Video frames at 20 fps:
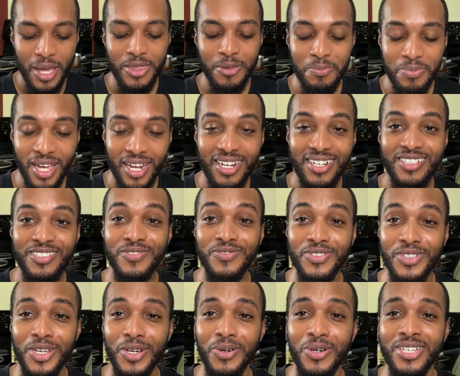The plan of this
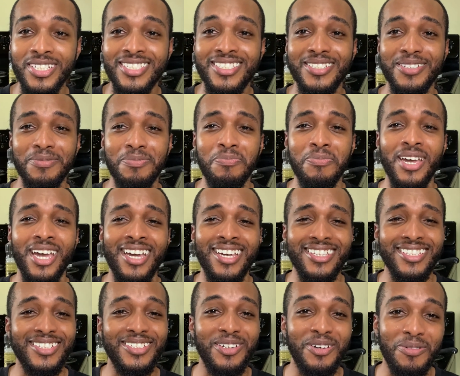video was to
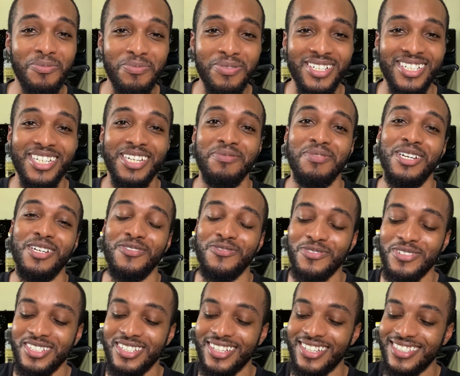make the dumpling them and the
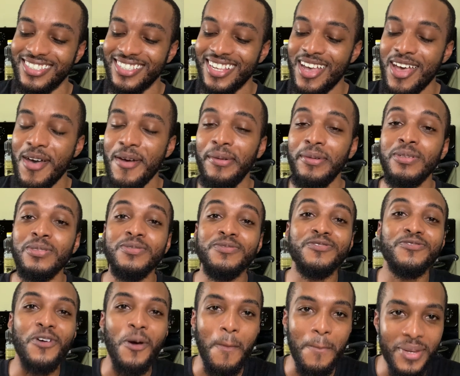fritters
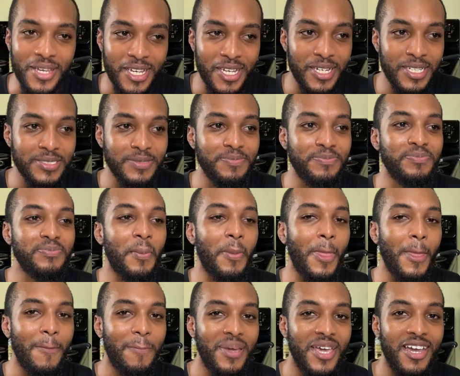for me,
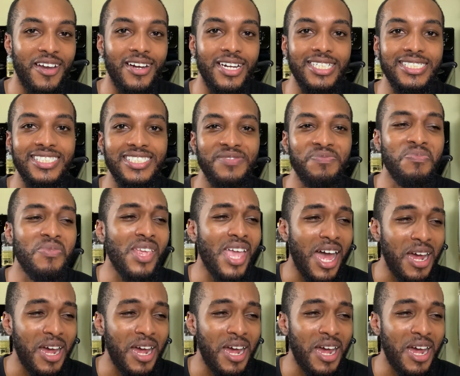parents,